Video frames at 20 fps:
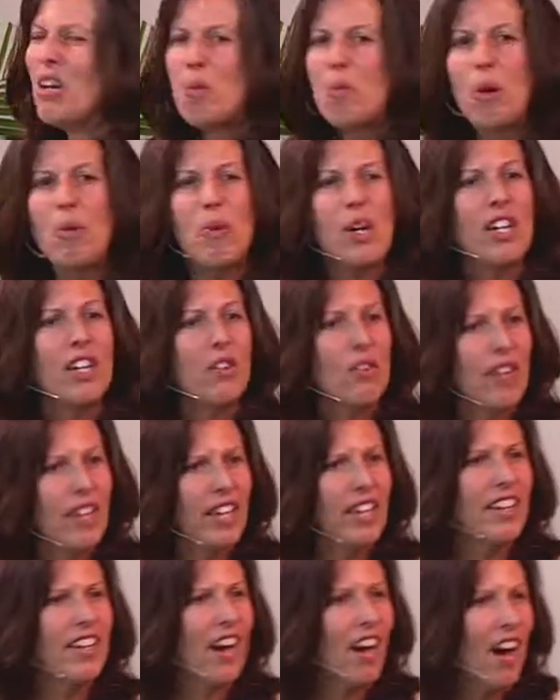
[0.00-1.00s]
But what a
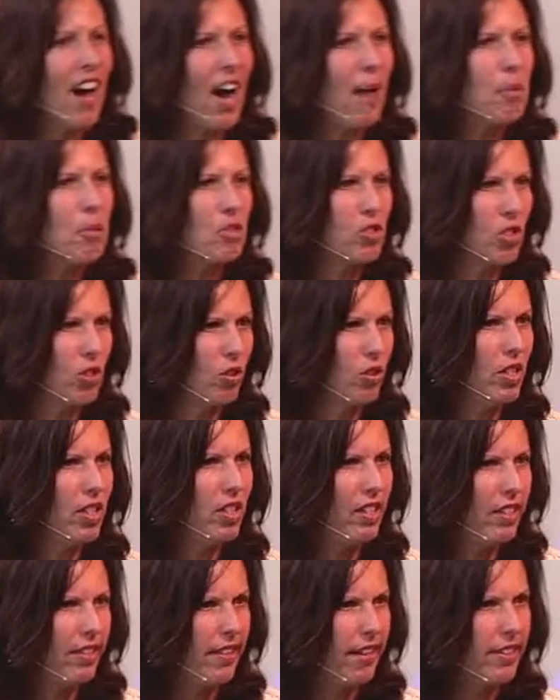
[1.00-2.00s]
great
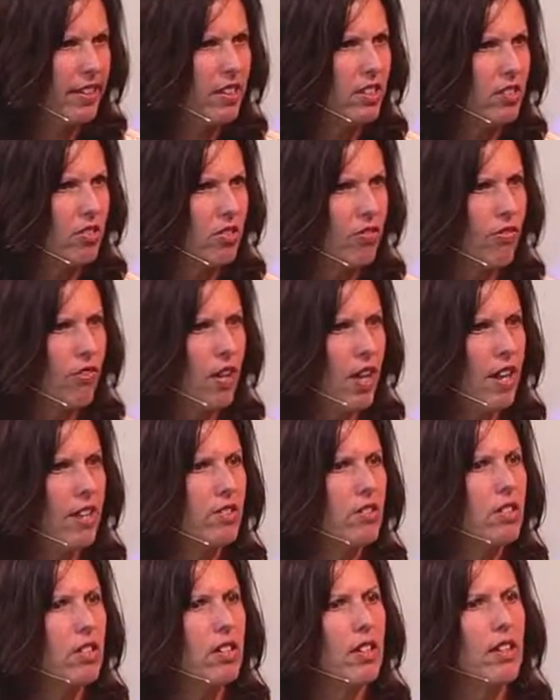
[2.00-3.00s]
opportunity that is for
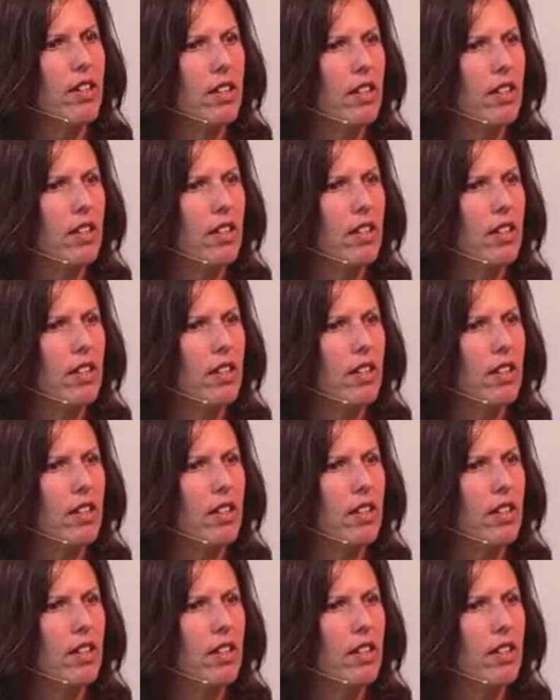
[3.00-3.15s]
us.